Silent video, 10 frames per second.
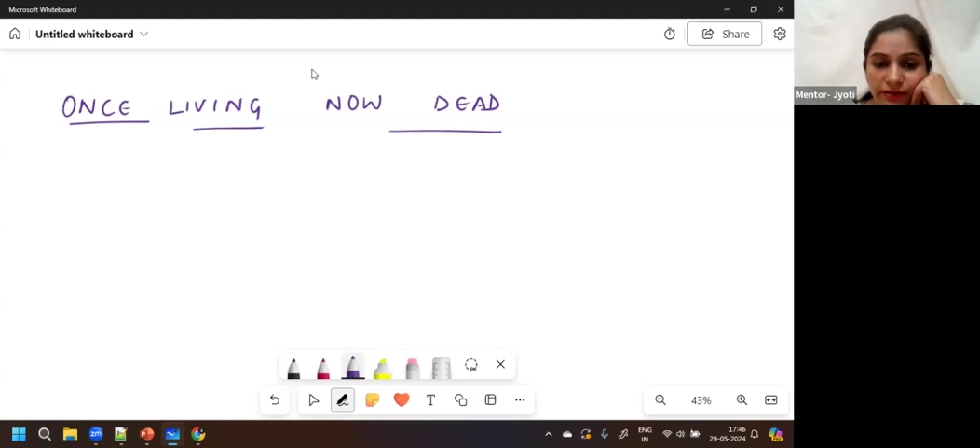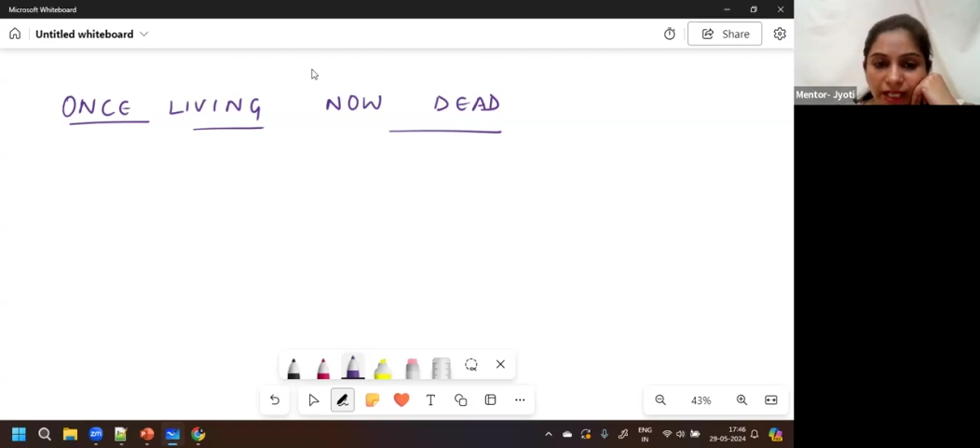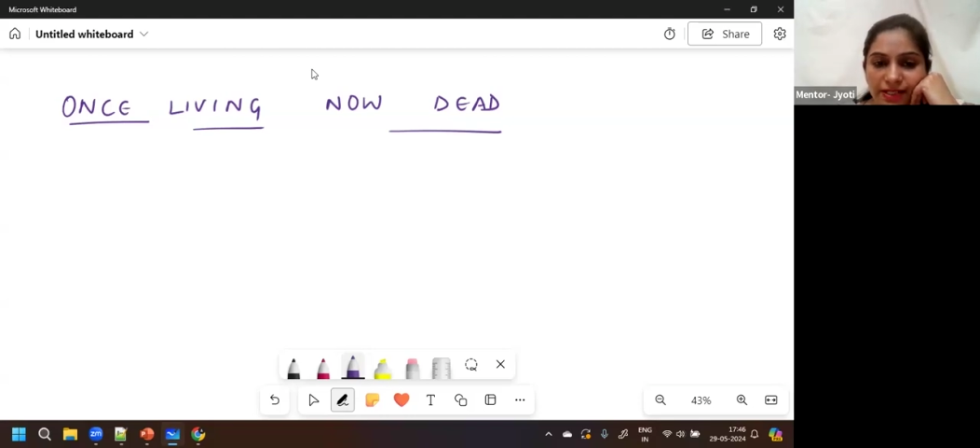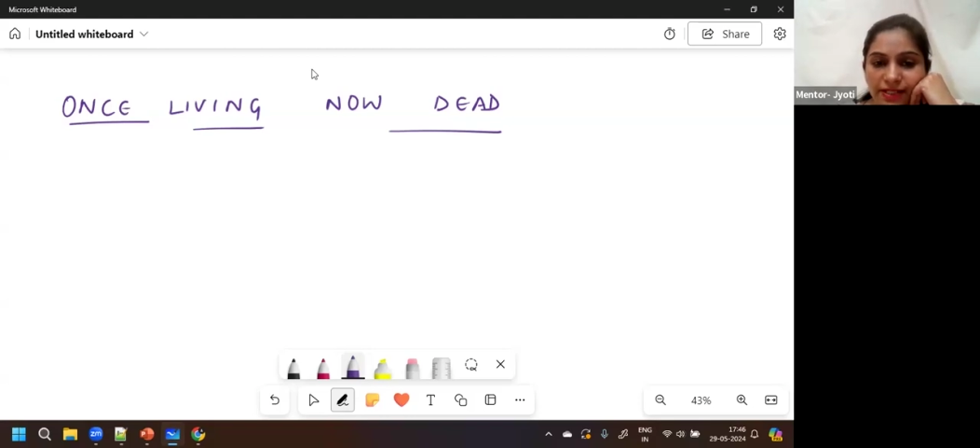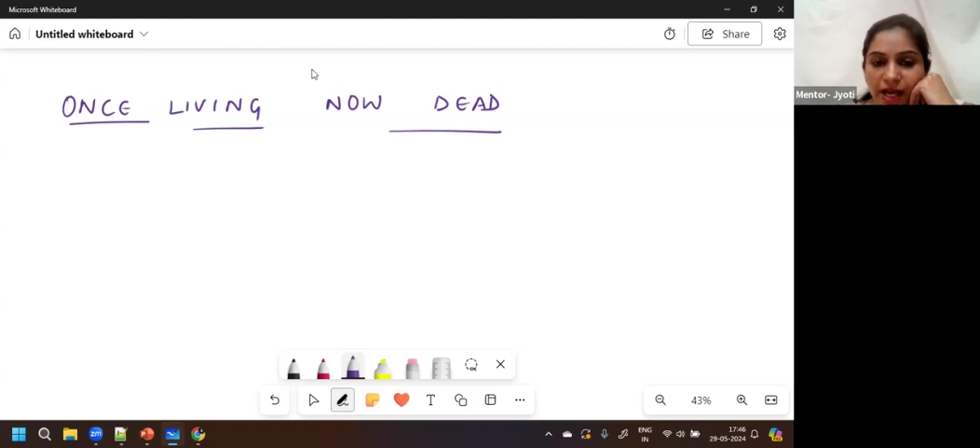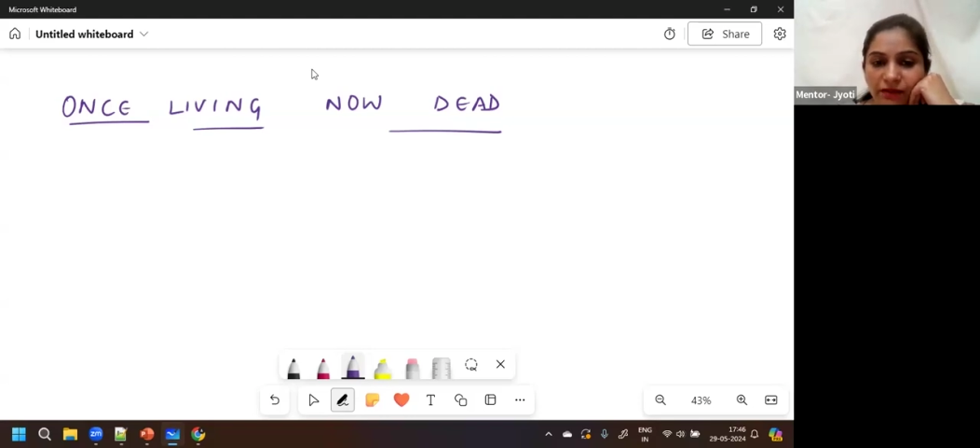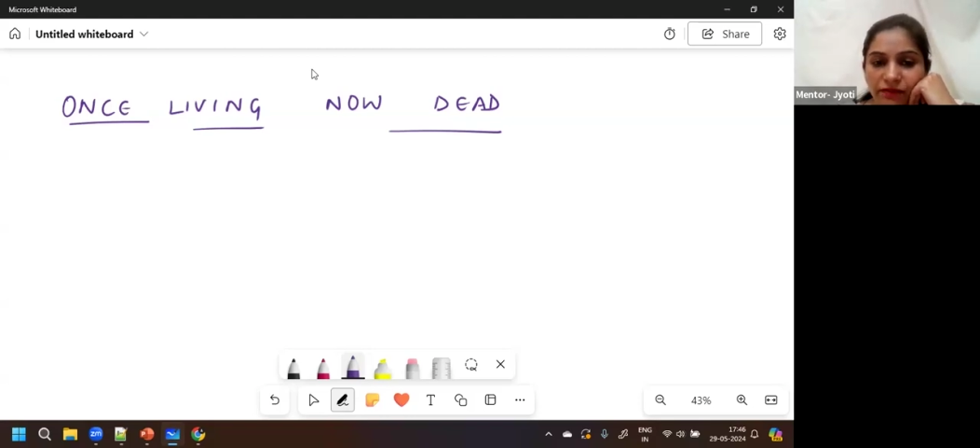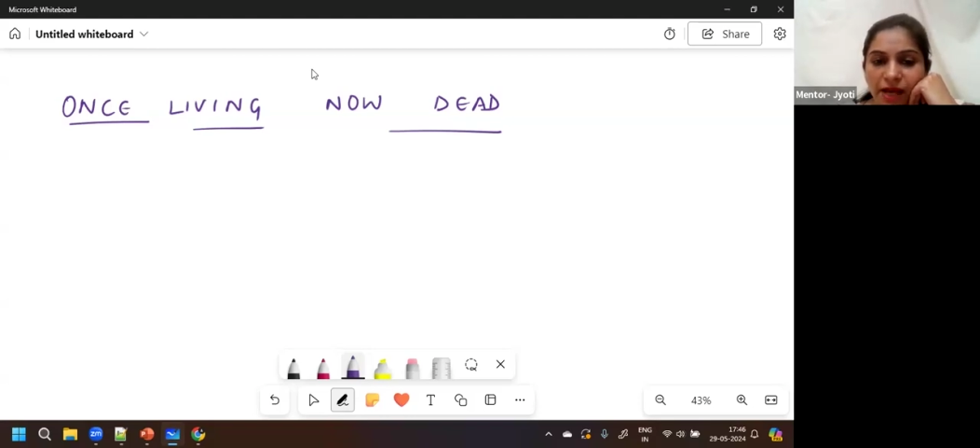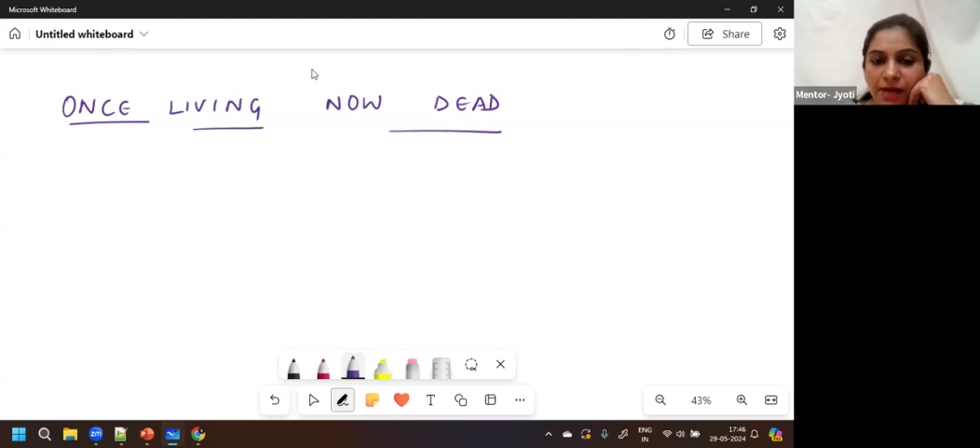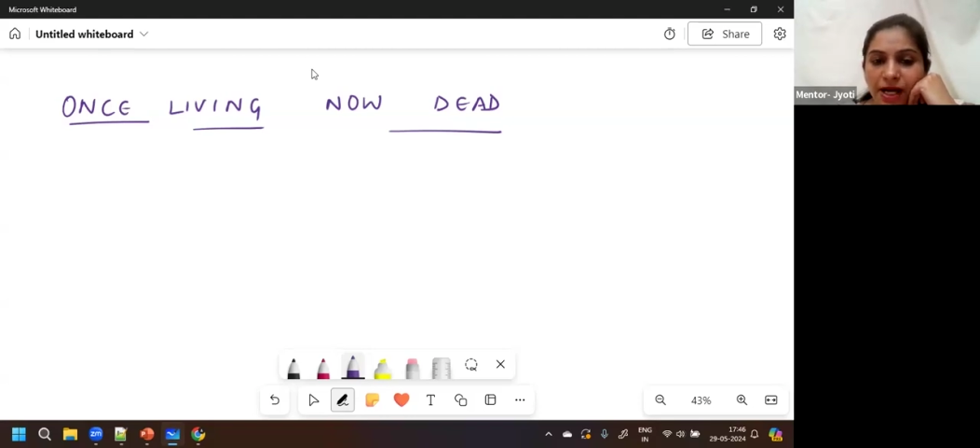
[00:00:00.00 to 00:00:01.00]
Yes,
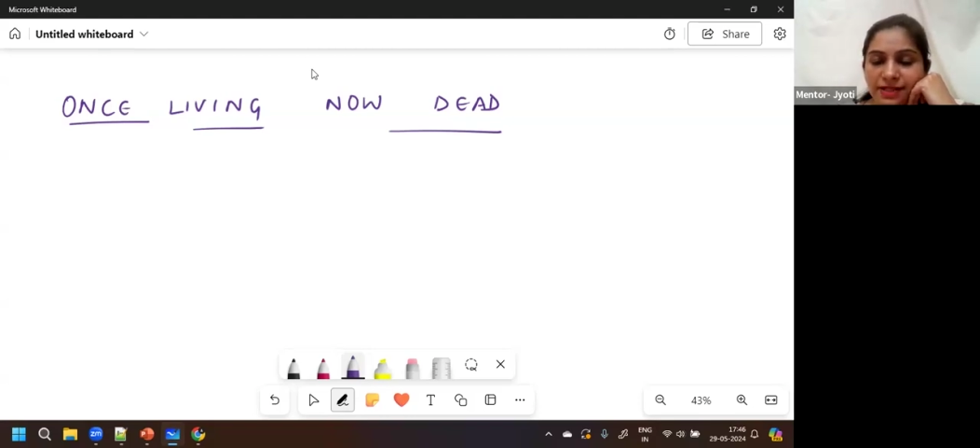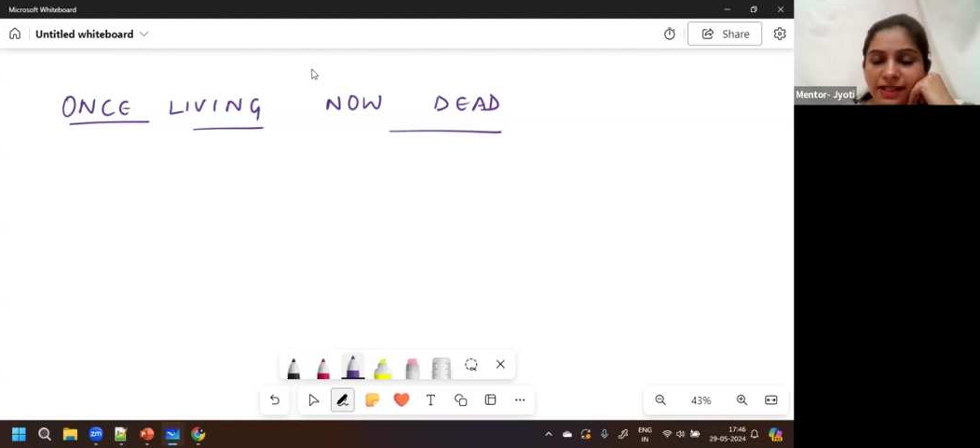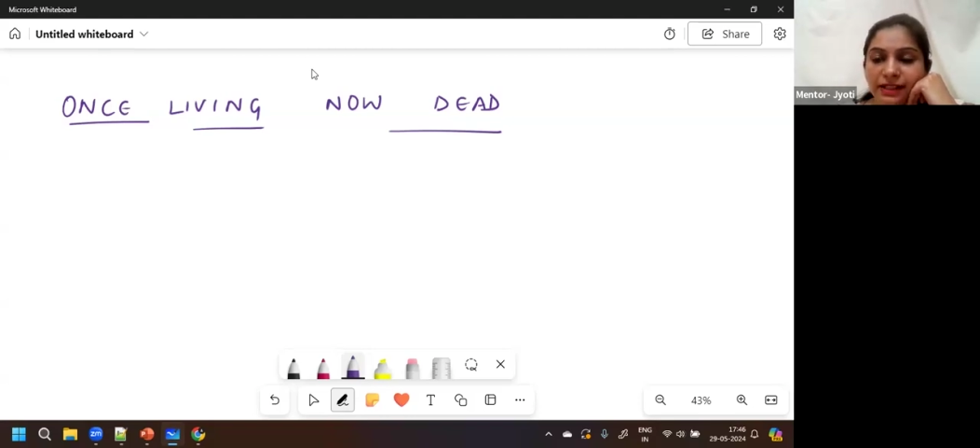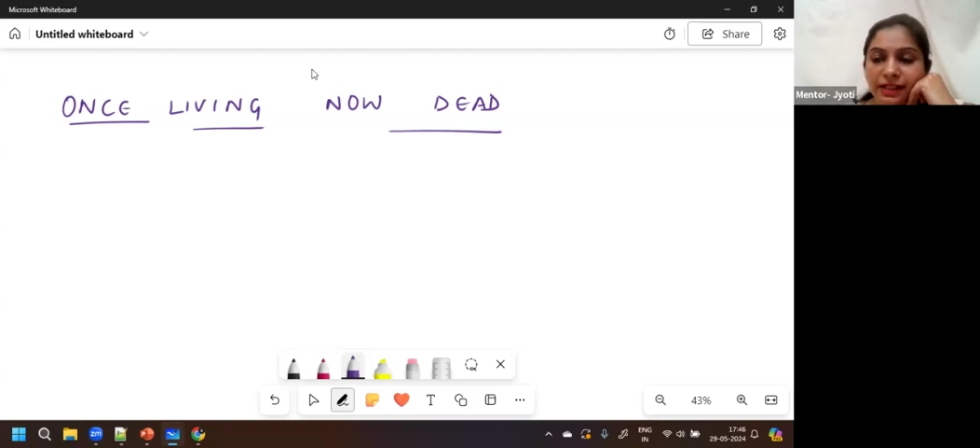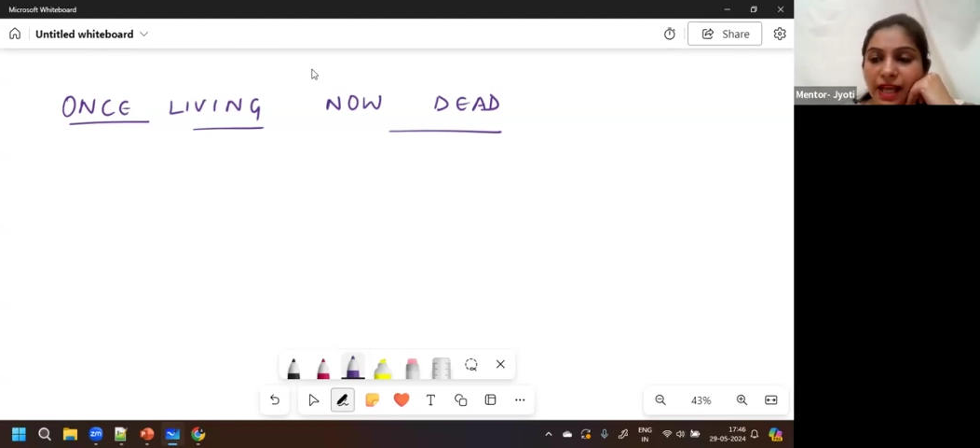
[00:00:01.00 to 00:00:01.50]
Sanvi, I'm asking the